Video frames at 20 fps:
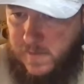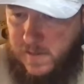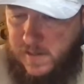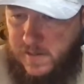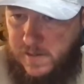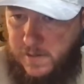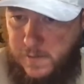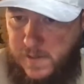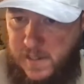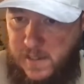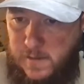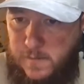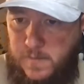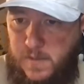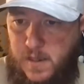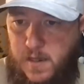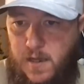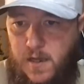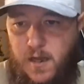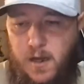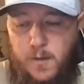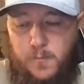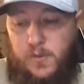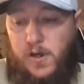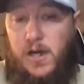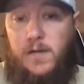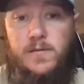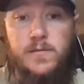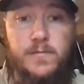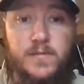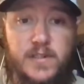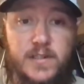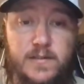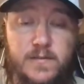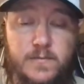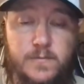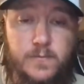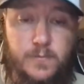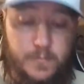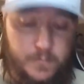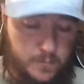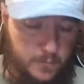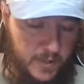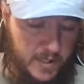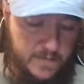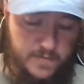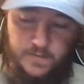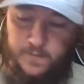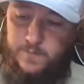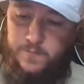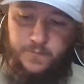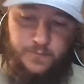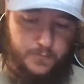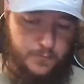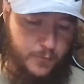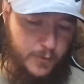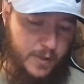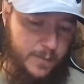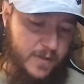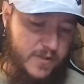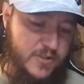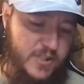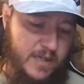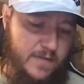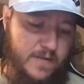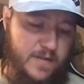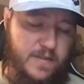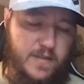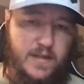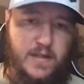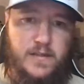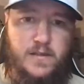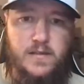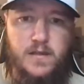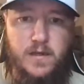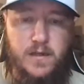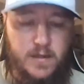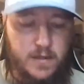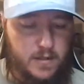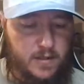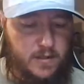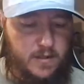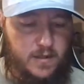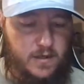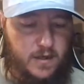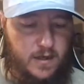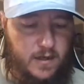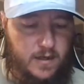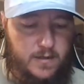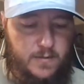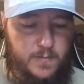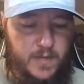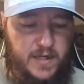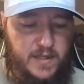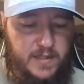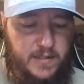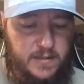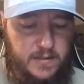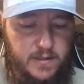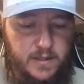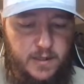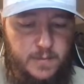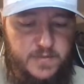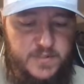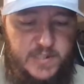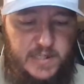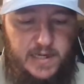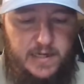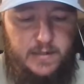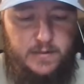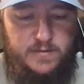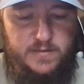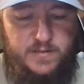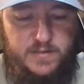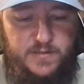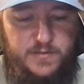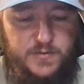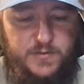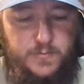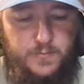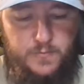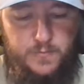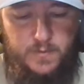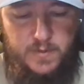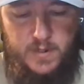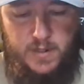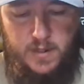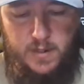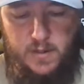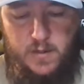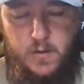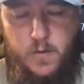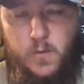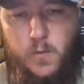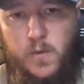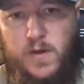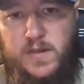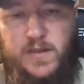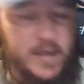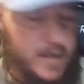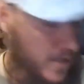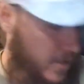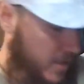by you, Adam? Probably. We have pretty much everything. My Cub Scouts, when